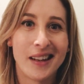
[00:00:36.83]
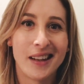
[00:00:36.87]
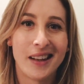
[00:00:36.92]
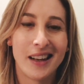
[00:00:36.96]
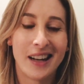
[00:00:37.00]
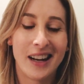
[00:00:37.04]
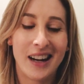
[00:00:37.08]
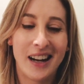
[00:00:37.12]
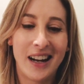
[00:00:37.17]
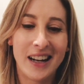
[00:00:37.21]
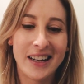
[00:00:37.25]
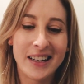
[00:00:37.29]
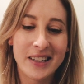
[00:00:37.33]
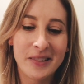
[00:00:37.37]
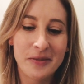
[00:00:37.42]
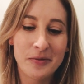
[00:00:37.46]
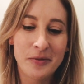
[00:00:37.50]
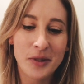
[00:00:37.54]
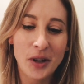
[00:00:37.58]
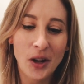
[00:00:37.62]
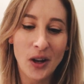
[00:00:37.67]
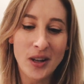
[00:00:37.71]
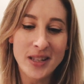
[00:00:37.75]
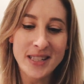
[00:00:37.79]
I didn't
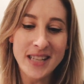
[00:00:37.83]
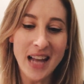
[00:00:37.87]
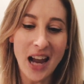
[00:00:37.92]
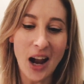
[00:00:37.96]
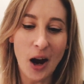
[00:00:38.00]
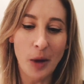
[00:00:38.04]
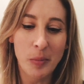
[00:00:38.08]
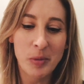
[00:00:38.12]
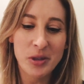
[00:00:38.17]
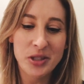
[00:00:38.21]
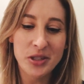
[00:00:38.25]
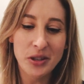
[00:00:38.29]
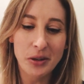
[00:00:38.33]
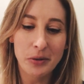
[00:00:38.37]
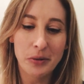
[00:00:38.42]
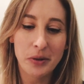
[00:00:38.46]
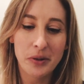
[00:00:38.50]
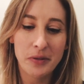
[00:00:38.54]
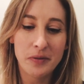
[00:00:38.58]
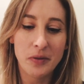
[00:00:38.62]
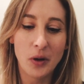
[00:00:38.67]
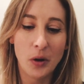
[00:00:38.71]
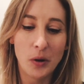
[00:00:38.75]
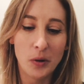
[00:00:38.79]
realise how much I would
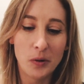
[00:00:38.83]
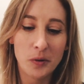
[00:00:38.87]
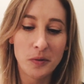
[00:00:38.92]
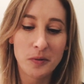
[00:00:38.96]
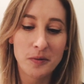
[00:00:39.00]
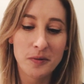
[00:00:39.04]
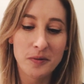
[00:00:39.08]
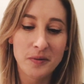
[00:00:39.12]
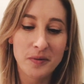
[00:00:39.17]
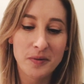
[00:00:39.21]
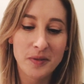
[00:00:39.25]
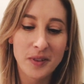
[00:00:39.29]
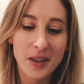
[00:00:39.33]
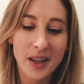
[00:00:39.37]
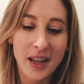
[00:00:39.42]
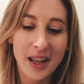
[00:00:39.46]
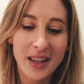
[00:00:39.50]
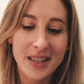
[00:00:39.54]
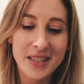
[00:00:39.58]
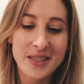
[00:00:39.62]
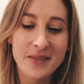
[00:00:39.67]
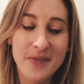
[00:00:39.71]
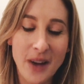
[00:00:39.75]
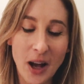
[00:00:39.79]
evolve
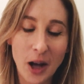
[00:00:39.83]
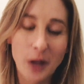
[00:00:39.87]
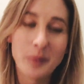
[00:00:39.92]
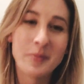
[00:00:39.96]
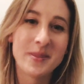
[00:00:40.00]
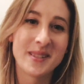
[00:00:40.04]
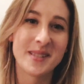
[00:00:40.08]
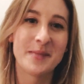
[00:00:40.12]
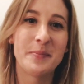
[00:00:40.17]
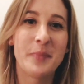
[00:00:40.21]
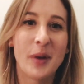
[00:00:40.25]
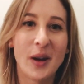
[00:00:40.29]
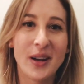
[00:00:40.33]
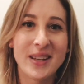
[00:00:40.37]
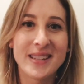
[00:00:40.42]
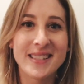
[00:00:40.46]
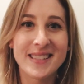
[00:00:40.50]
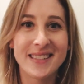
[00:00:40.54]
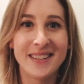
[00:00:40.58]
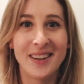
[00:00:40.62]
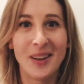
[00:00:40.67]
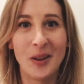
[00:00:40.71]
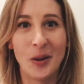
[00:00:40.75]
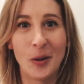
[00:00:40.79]
and develop as a
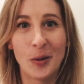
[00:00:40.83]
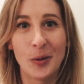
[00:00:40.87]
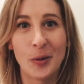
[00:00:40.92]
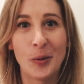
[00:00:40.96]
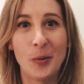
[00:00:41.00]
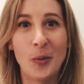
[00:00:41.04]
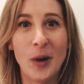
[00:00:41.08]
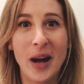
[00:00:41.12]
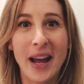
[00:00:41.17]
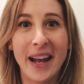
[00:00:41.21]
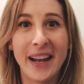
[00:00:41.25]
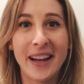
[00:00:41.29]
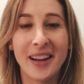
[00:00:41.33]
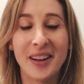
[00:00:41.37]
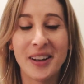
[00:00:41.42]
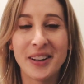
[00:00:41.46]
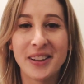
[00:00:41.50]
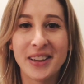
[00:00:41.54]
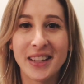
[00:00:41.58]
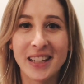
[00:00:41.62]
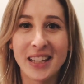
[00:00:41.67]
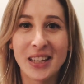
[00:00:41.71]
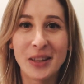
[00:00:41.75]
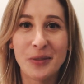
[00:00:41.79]
person along the way. And I
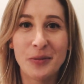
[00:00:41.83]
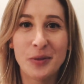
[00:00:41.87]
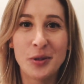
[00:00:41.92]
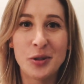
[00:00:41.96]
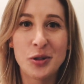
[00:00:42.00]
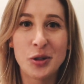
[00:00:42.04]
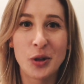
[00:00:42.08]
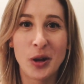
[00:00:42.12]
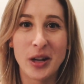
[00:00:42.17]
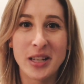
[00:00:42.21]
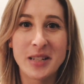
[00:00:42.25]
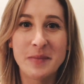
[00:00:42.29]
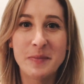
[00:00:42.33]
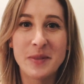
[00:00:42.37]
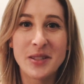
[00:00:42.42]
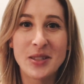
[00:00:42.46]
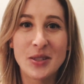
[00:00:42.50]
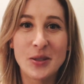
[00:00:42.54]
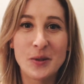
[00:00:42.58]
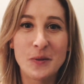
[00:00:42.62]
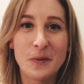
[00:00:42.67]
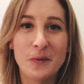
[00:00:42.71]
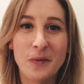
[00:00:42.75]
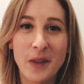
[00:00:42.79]
think if you try to be
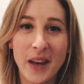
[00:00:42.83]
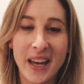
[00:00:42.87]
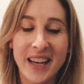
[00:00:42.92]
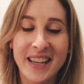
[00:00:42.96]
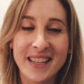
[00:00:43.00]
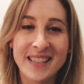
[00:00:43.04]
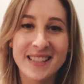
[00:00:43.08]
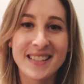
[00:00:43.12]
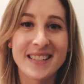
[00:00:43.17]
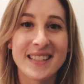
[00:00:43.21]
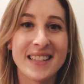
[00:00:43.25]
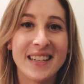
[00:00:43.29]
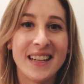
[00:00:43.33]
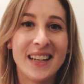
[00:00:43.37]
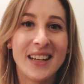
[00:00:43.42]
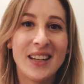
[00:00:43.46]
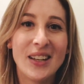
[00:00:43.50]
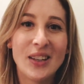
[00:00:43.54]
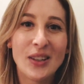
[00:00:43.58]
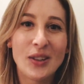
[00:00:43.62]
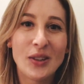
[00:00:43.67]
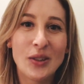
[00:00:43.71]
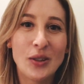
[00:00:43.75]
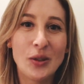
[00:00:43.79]
too fixed,
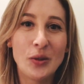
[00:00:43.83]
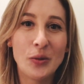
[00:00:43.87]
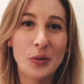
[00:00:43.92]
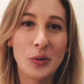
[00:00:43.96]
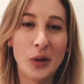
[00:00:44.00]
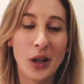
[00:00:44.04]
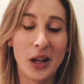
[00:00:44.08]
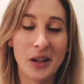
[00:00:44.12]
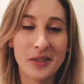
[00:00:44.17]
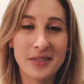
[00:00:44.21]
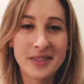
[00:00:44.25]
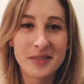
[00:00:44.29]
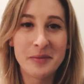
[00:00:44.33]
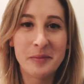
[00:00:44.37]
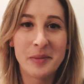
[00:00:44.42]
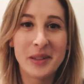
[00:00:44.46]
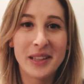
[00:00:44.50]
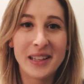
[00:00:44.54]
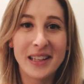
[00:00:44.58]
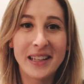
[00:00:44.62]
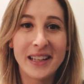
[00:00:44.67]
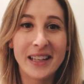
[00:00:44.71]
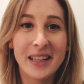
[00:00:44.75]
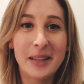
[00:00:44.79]
you will
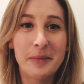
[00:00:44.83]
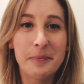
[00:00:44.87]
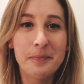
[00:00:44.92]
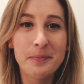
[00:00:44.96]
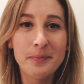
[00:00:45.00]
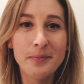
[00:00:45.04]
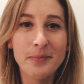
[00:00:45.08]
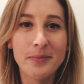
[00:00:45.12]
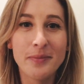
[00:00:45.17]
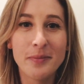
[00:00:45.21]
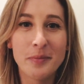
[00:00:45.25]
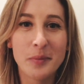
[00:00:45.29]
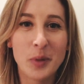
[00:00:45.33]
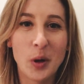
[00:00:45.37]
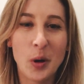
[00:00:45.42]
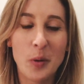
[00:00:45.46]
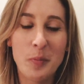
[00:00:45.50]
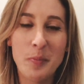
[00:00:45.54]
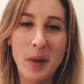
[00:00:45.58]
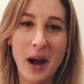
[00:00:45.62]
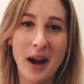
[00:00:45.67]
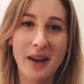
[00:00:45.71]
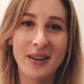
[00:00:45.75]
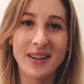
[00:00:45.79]
ultimately put
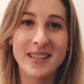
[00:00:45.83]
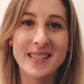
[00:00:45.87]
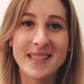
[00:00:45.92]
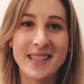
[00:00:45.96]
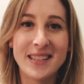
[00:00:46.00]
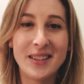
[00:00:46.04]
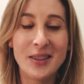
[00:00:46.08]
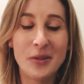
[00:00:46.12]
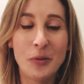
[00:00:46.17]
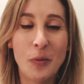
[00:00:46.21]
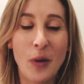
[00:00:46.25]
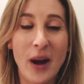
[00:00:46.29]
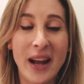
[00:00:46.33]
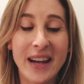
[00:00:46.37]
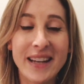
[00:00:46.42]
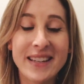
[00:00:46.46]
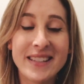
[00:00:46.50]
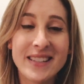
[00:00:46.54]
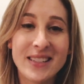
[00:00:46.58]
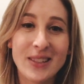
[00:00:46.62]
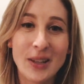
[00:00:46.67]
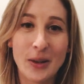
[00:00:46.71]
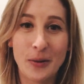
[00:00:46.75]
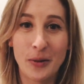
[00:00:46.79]
barriers in the way
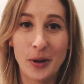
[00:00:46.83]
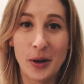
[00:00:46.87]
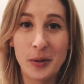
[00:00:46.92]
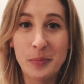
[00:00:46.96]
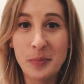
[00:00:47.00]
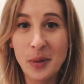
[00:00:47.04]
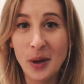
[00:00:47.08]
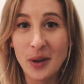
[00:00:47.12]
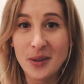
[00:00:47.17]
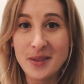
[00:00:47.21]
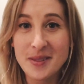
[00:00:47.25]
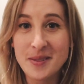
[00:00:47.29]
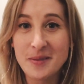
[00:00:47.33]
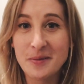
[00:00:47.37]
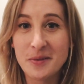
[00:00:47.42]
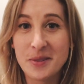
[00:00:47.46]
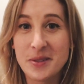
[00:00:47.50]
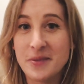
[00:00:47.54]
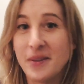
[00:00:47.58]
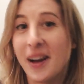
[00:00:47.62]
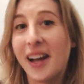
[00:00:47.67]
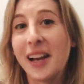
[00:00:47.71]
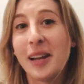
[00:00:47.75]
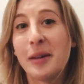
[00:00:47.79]
to your own personal
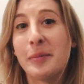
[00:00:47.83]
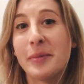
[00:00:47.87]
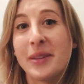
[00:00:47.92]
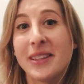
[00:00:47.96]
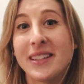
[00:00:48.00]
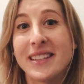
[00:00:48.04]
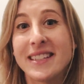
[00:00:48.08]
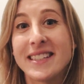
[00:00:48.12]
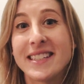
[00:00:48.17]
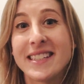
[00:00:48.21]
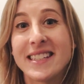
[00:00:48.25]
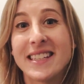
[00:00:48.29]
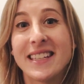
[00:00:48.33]
development.